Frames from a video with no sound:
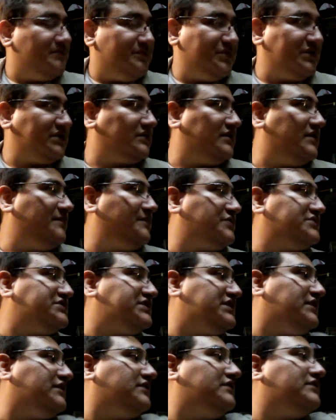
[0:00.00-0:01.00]
But
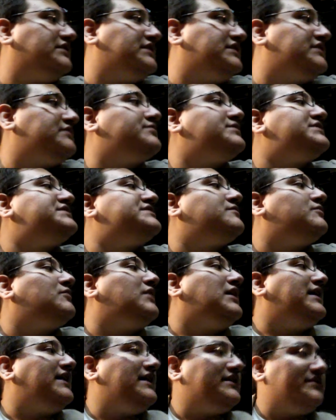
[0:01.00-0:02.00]
particularly the reason
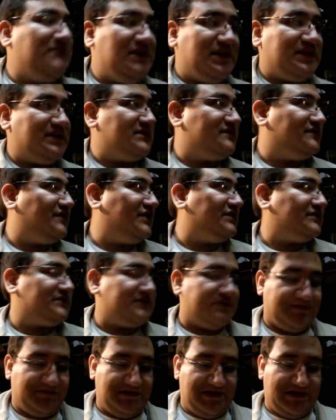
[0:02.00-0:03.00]
why I'd make these
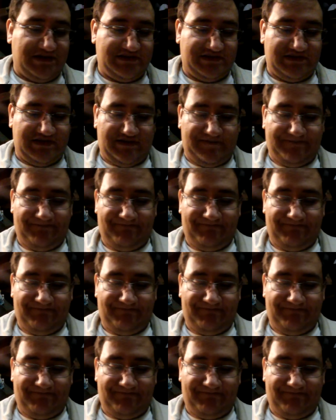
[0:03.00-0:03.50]
videos is because